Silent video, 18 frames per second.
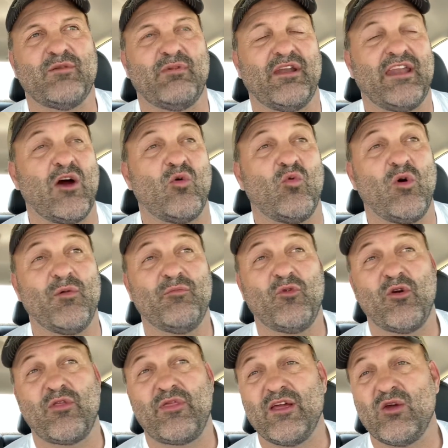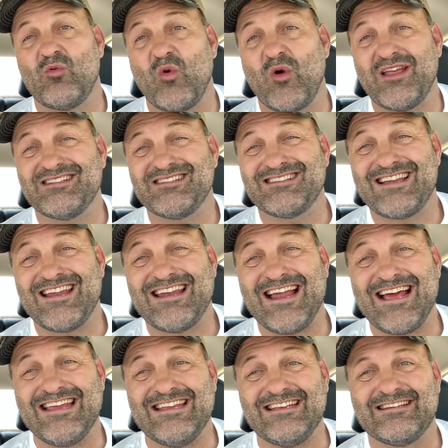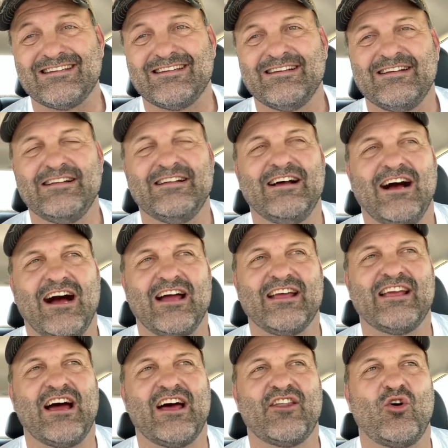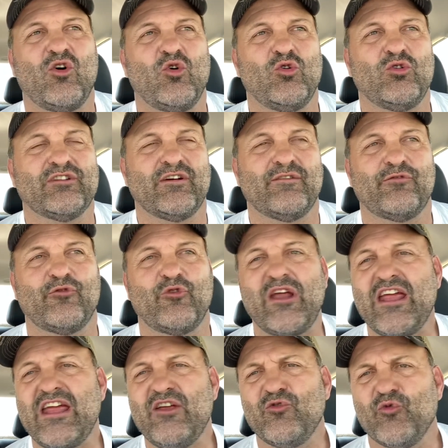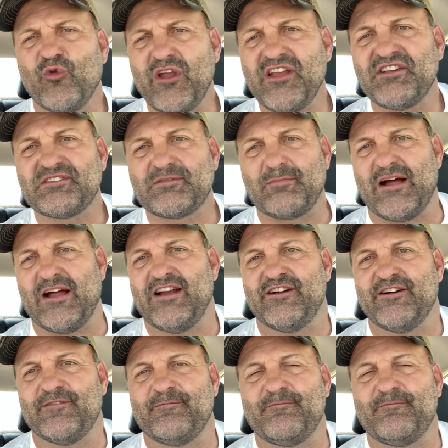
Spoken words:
But now one more thing, Wednesday night, I got a hold of Ray Ringstmeyer.